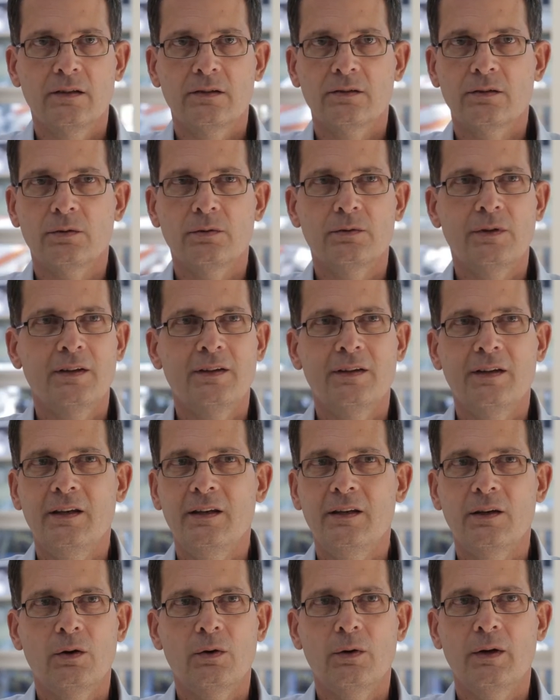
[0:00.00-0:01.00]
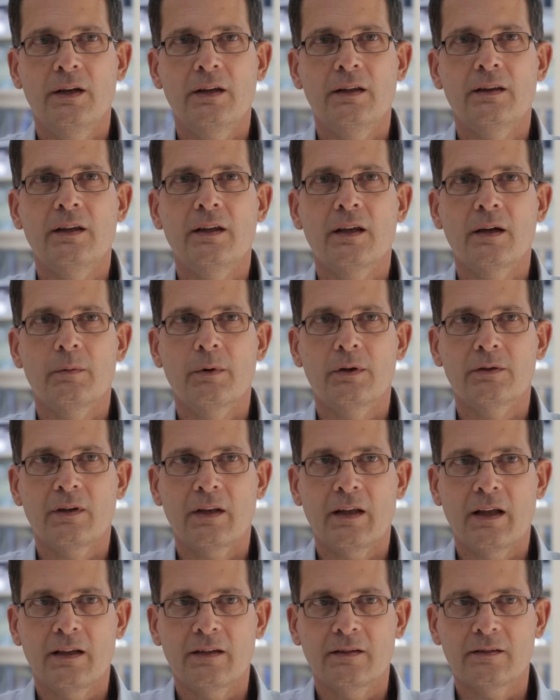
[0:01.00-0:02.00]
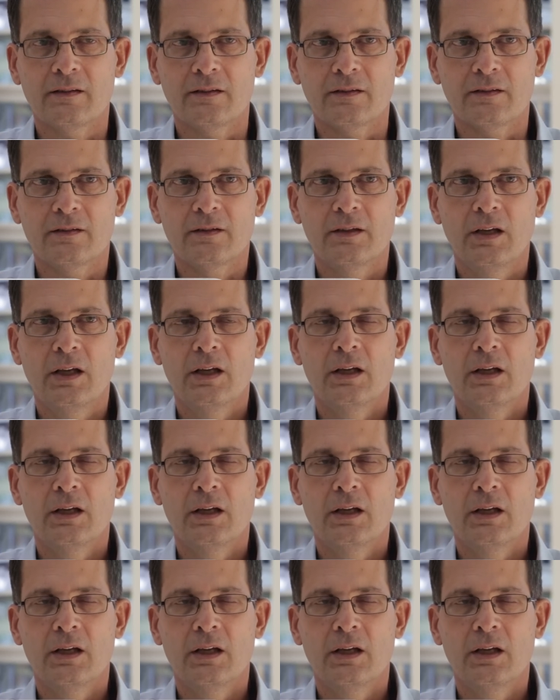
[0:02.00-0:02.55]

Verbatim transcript: So they didn't know anything about license.